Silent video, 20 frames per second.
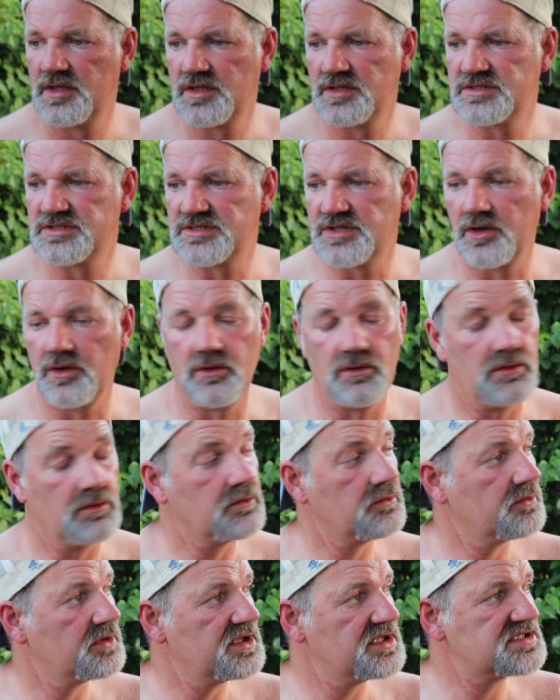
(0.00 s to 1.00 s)
So
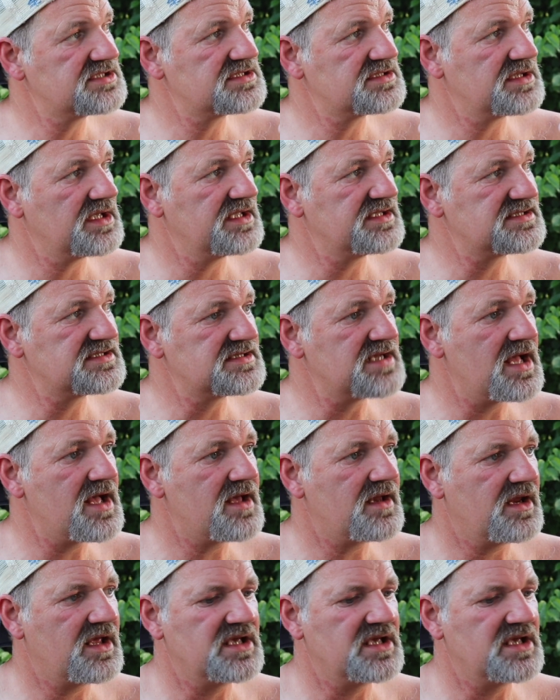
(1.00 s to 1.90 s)
it's not